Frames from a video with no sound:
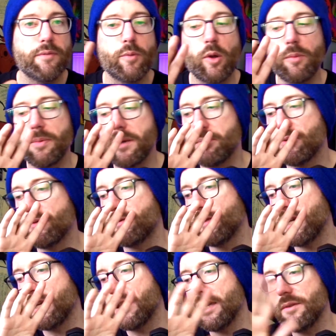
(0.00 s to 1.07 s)
I've got people
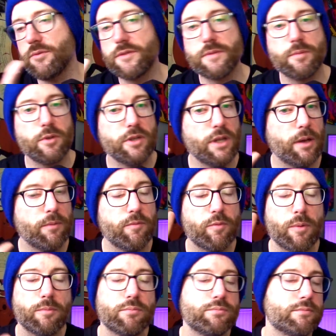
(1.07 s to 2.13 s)
think it's,
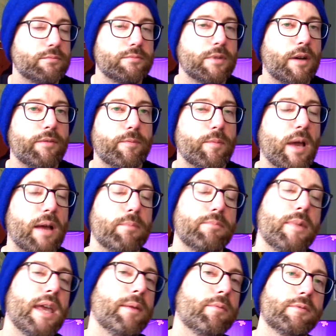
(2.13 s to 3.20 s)
I've
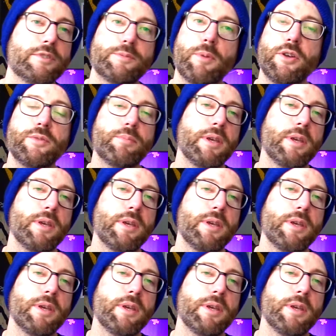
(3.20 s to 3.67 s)
met and spoke to